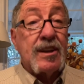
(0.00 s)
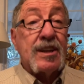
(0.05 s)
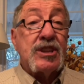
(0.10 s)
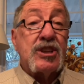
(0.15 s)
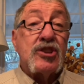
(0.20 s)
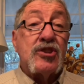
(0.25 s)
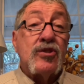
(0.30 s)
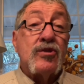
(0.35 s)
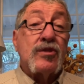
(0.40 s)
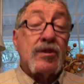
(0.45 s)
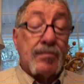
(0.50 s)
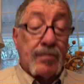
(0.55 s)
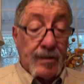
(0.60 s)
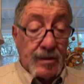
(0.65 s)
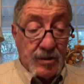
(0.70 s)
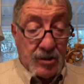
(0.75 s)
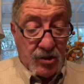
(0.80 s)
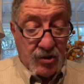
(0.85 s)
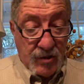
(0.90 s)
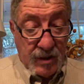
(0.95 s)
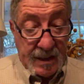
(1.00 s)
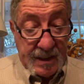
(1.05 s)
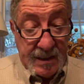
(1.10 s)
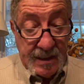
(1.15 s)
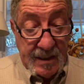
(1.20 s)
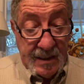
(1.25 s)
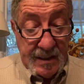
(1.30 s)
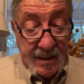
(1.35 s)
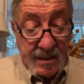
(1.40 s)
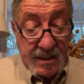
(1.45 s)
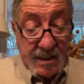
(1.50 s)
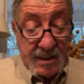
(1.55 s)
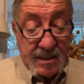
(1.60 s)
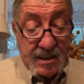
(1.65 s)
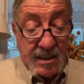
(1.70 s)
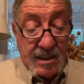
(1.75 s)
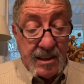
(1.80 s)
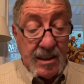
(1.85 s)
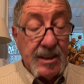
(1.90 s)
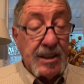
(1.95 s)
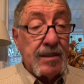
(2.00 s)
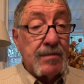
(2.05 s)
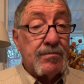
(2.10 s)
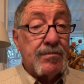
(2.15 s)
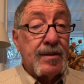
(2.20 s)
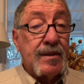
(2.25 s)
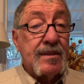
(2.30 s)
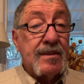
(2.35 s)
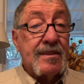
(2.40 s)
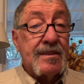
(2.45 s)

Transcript: a juniper tree to sleep.